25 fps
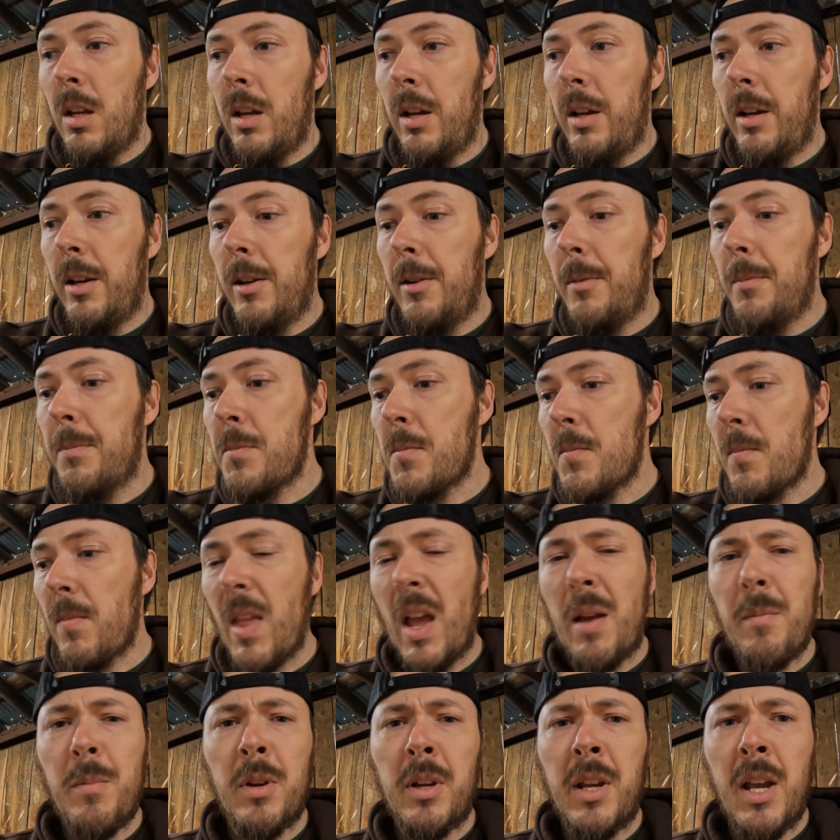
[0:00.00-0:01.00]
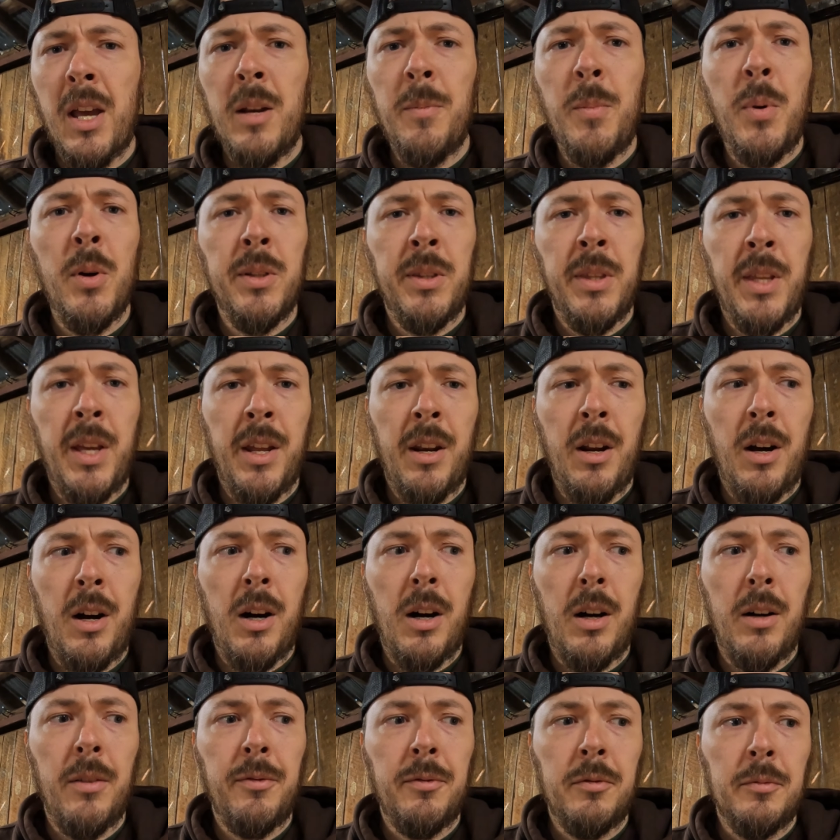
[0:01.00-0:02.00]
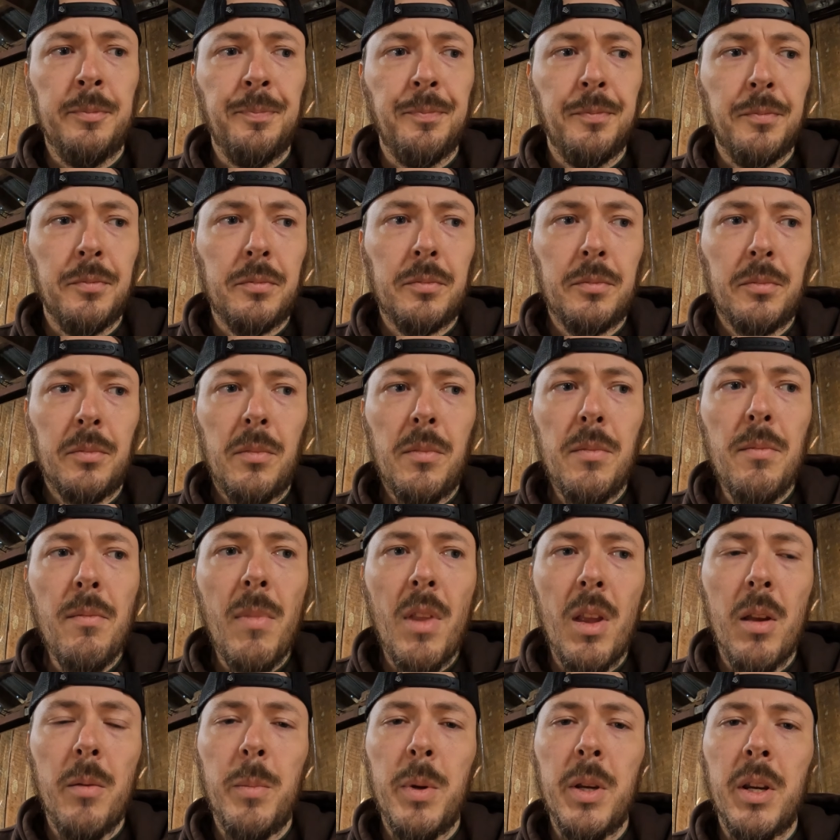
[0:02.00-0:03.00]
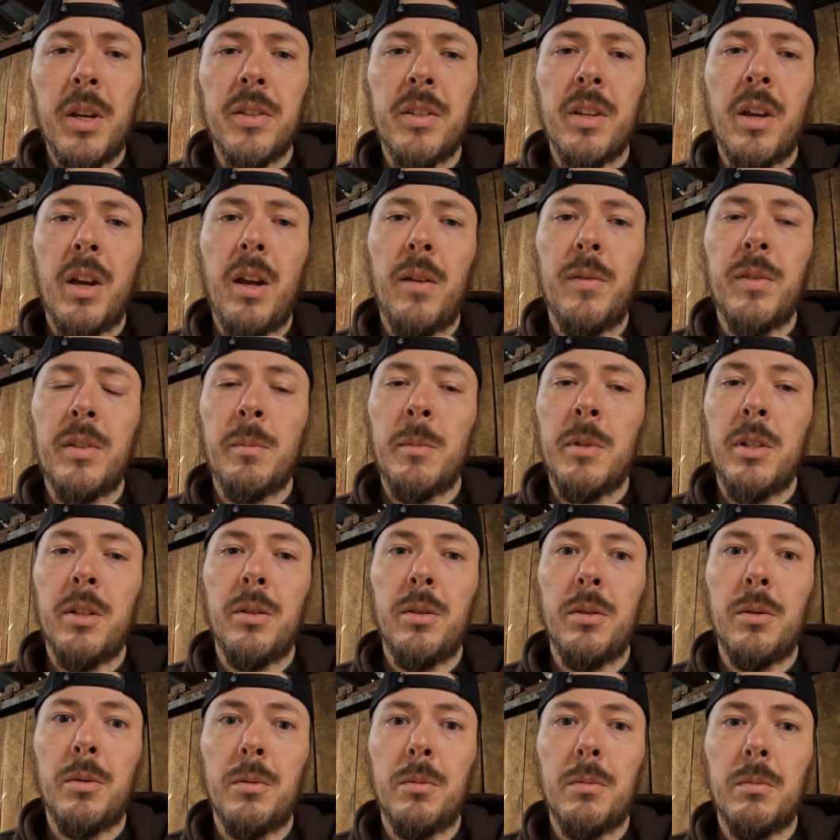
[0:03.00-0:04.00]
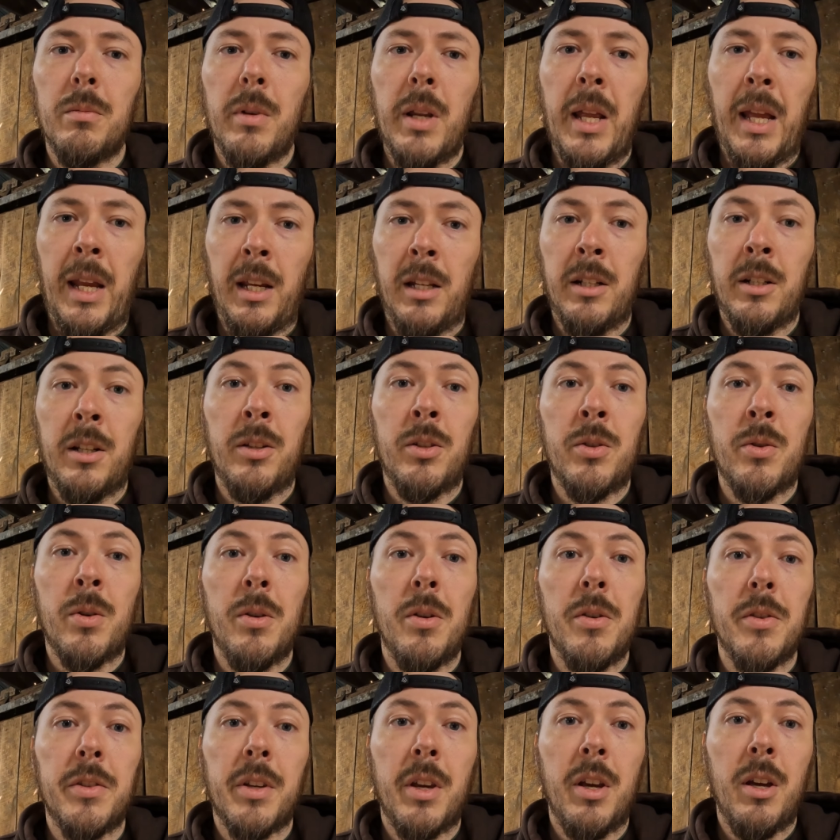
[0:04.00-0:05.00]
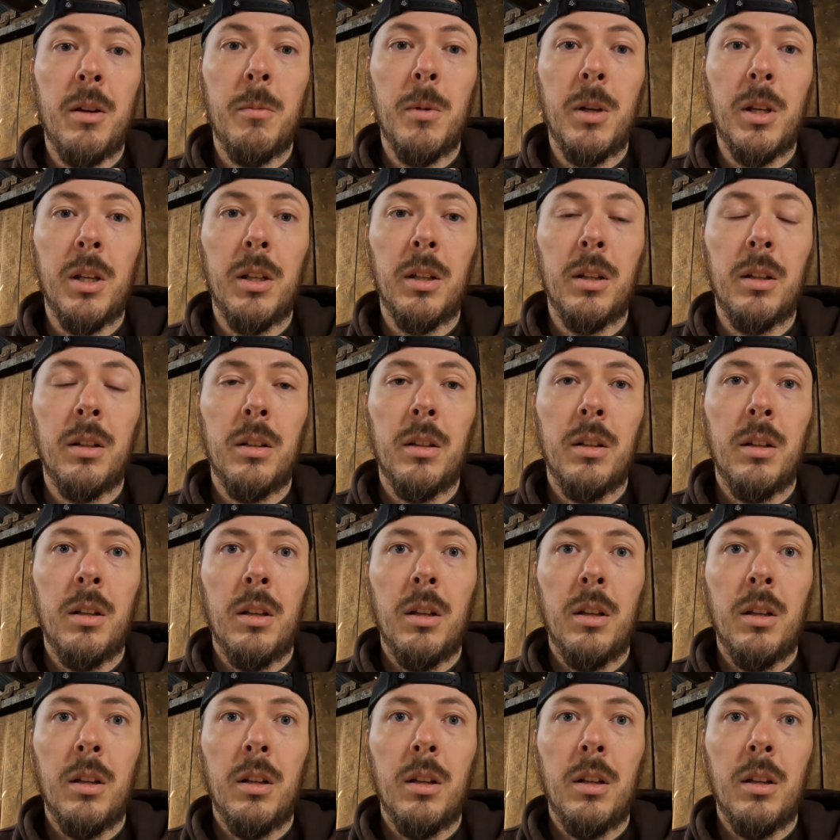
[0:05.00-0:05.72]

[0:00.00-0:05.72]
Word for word: Um, I've been kind of putting that off because I have some new hand controls coming.